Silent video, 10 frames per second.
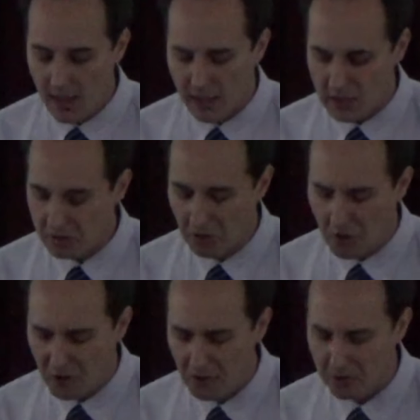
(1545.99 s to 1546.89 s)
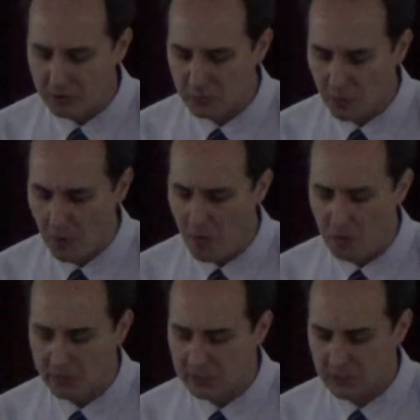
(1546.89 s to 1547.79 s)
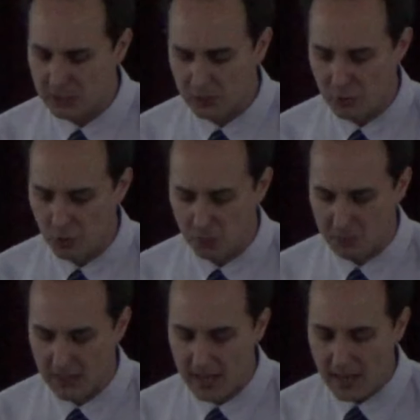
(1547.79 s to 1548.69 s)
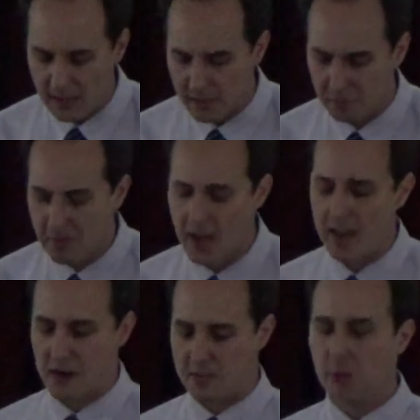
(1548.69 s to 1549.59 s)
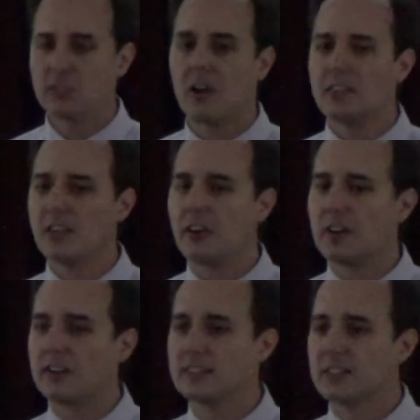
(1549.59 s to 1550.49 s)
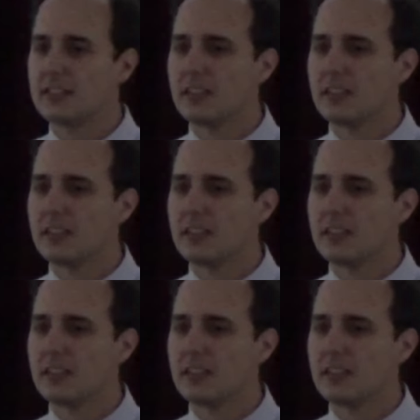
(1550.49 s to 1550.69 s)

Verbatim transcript: until all the roll was consumed in the fire that was on the hearth.